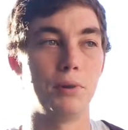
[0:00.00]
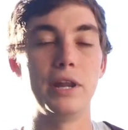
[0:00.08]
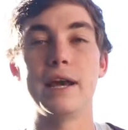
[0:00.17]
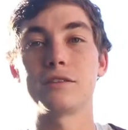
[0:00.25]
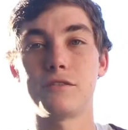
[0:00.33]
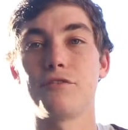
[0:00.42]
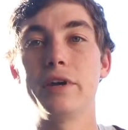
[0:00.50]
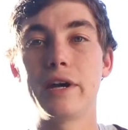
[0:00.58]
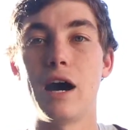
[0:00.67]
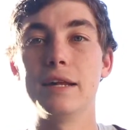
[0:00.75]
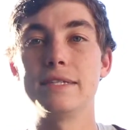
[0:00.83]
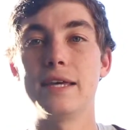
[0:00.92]
putting out the free
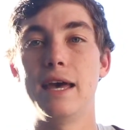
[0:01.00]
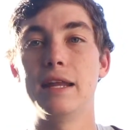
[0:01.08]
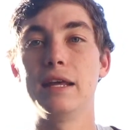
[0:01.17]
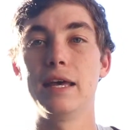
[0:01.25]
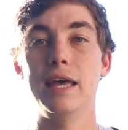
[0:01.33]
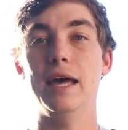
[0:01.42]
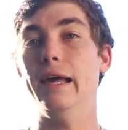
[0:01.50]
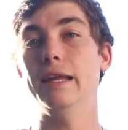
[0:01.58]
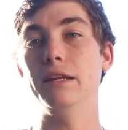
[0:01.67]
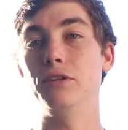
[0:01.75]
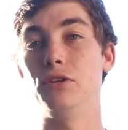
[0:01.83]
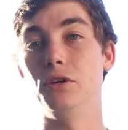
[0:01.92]
content
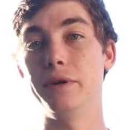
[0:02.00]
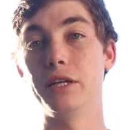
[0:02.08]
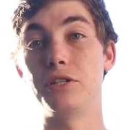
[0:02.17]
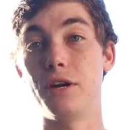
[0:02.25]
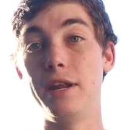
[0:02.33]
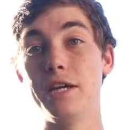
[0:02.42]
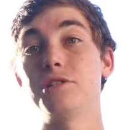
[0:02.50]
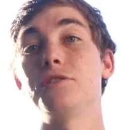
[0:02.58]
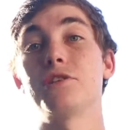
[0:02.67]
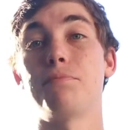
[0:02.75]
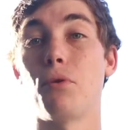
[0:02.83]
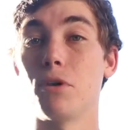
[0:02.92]
and doing donation
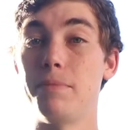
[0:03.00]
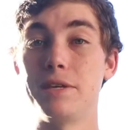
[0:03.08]
support,